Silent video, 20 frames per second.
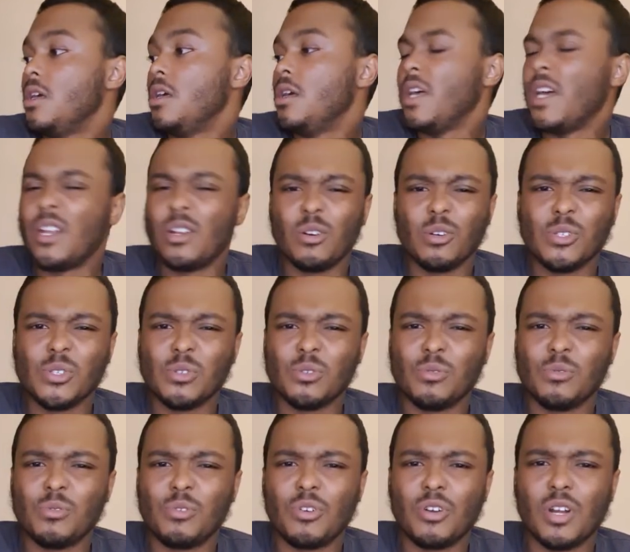And I also
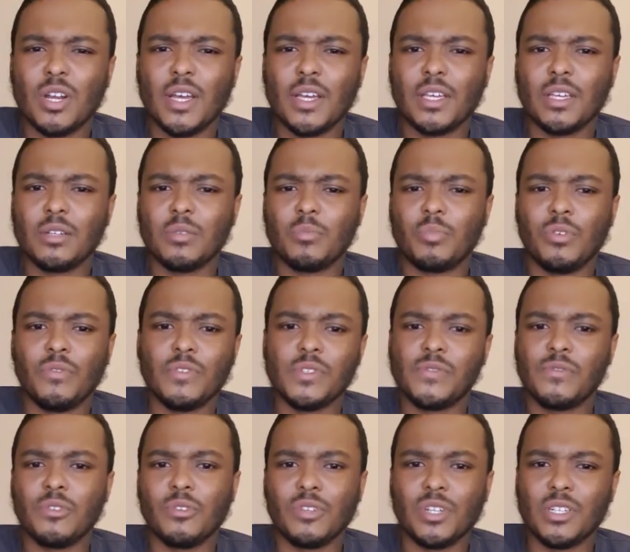heard, like, in a previous
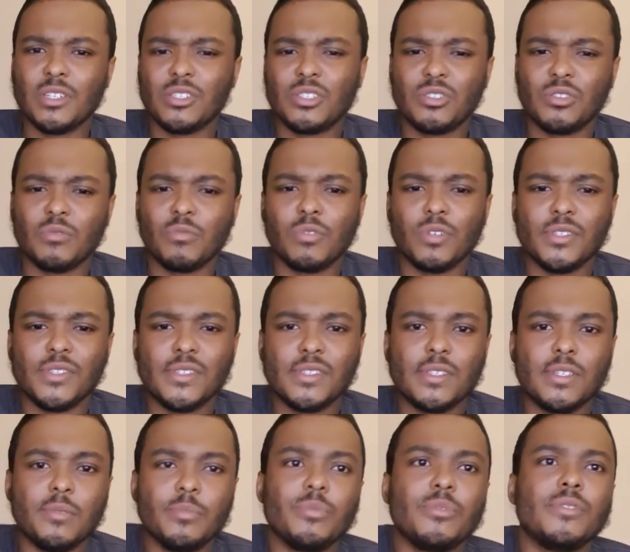video, that I shouldn't really
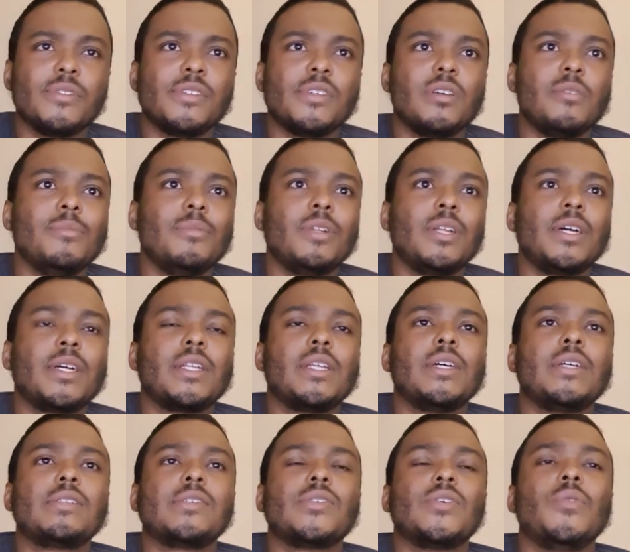stomp on the table like
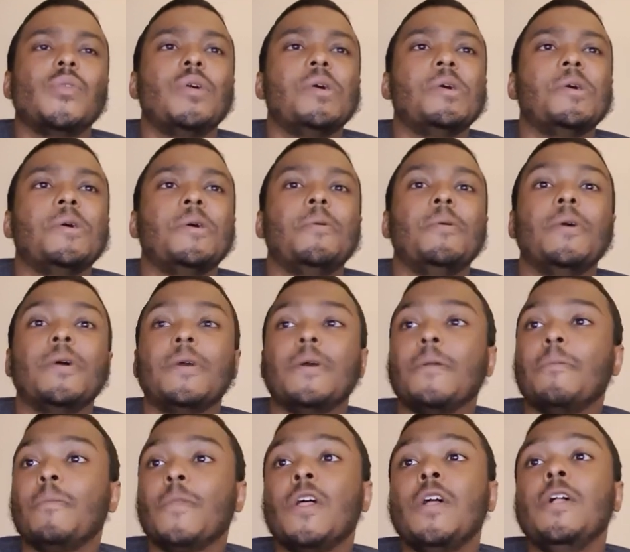that. So
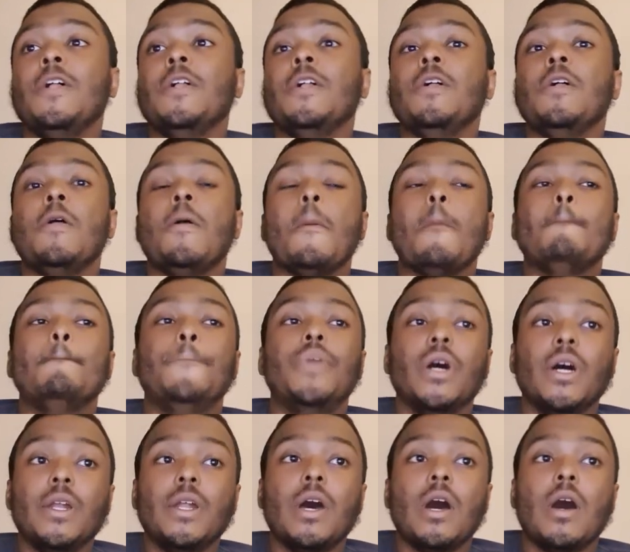again,
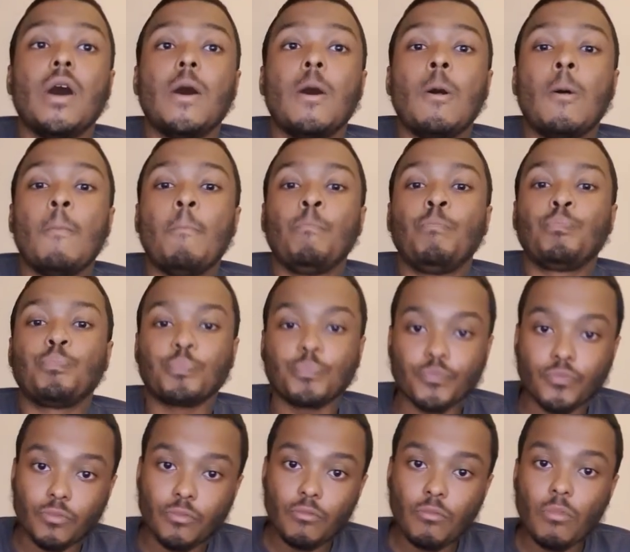but
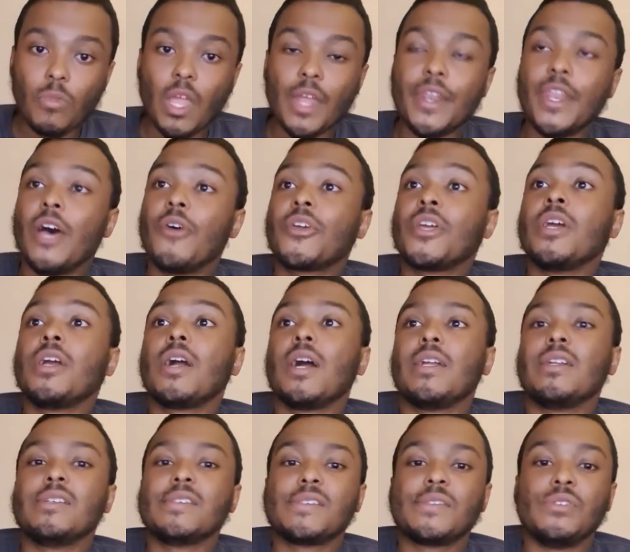now you can
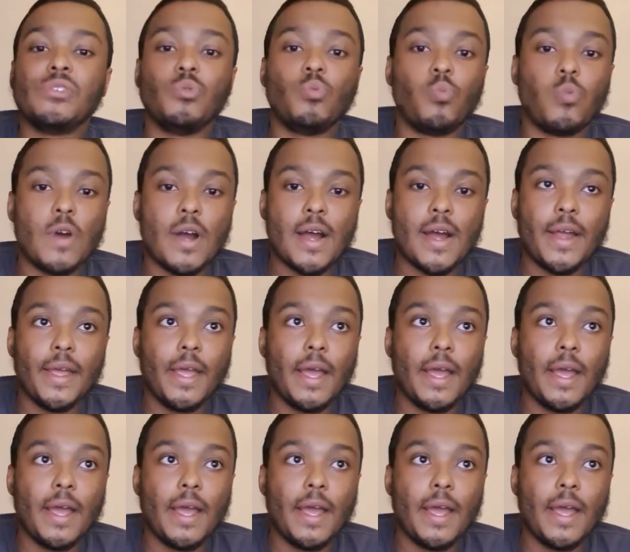kind of see why